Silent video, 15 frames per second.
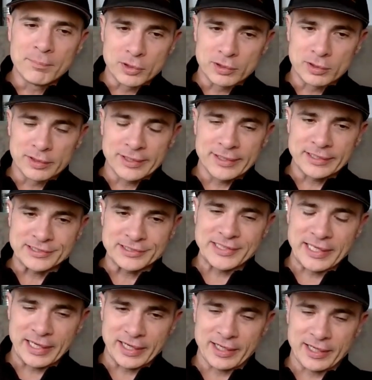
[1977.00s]
humble
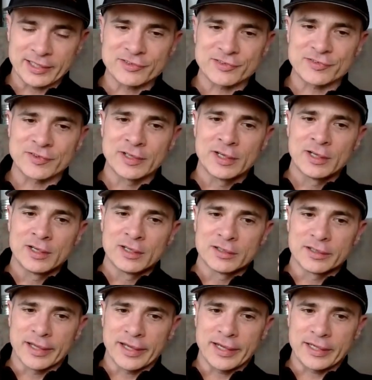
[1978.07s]
in this case.
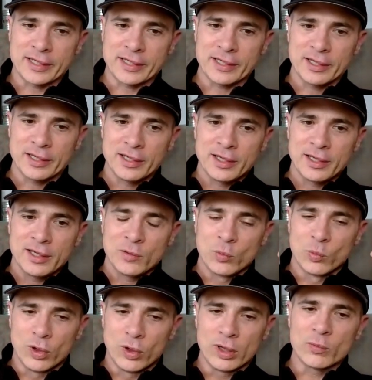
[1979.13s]
Like,
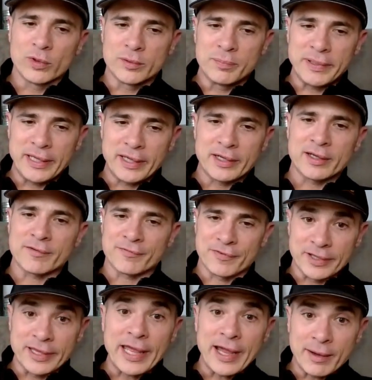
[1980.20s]
what would be in it